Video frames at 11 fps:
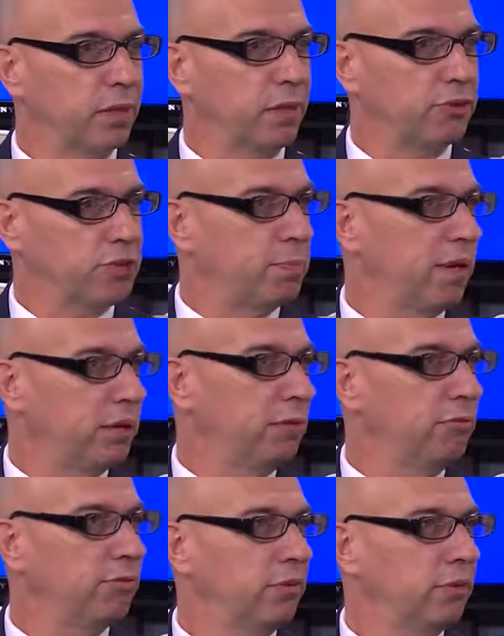
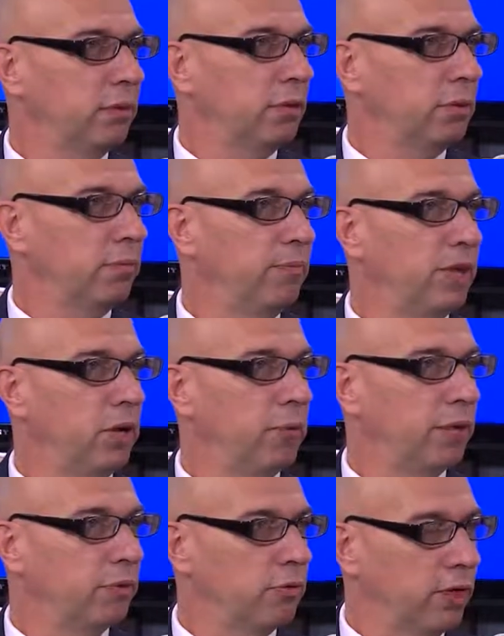introspective,
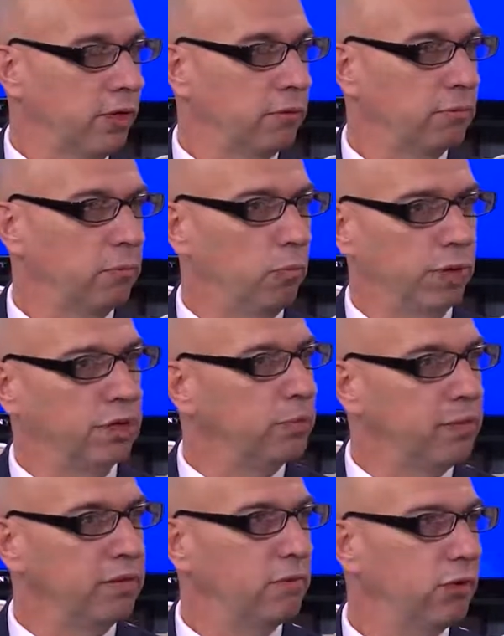rather than wanting to
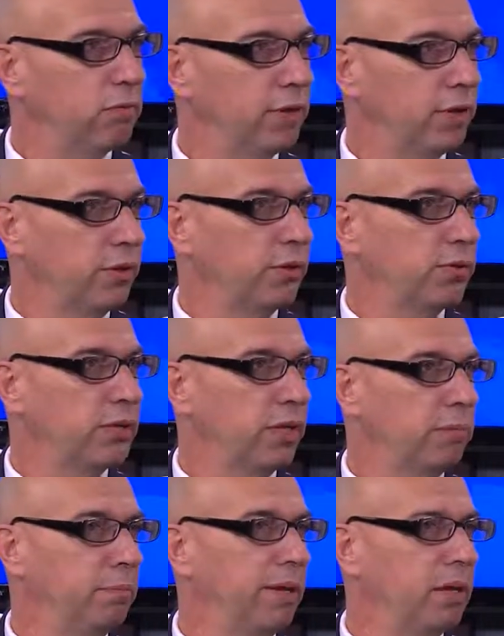be involved with others
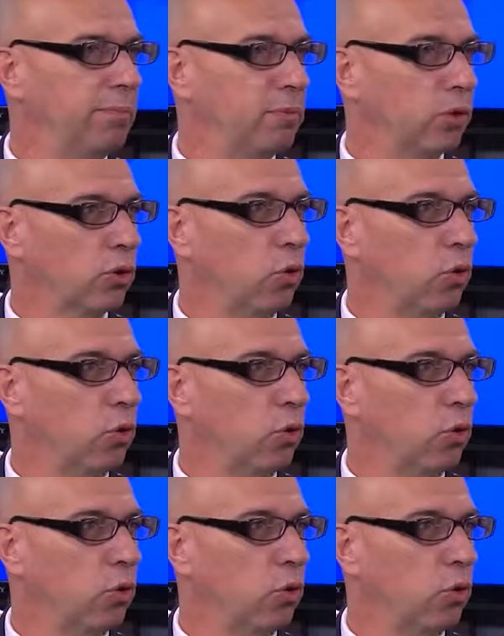and becoming more